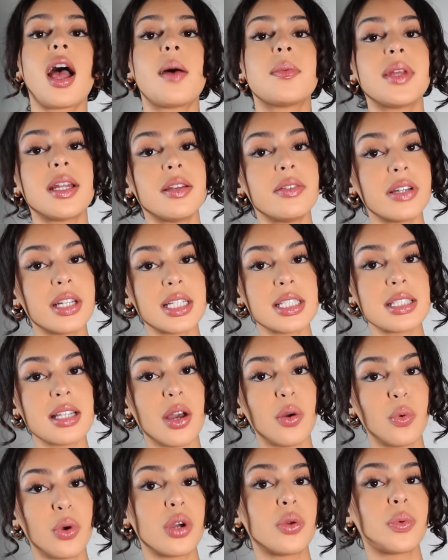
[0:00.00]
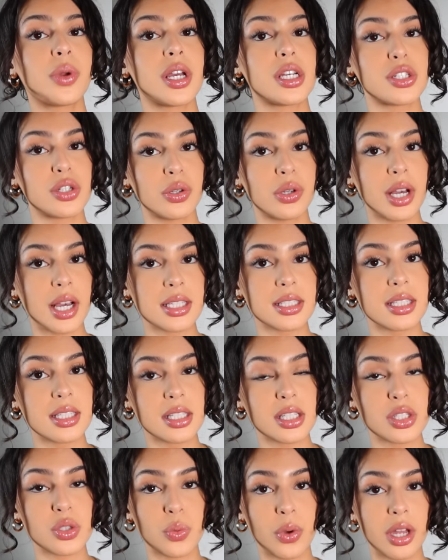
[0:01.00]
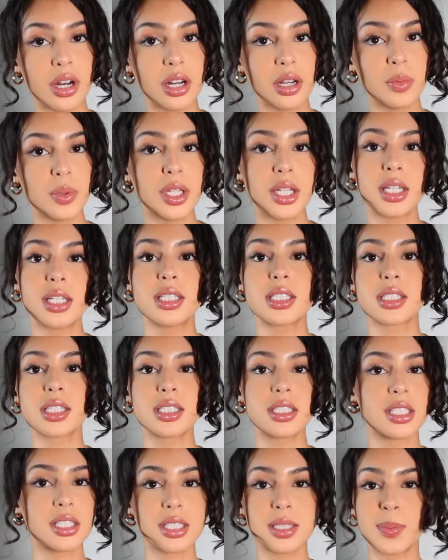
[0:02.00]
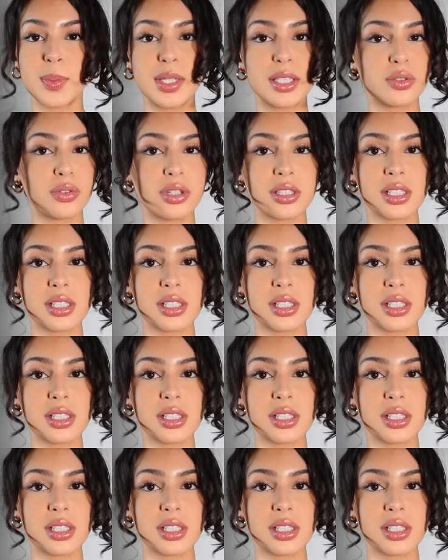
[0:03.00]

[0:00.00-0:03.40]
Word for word: I'm not even gonna say a word when I show you guys this sweater because it just speaks for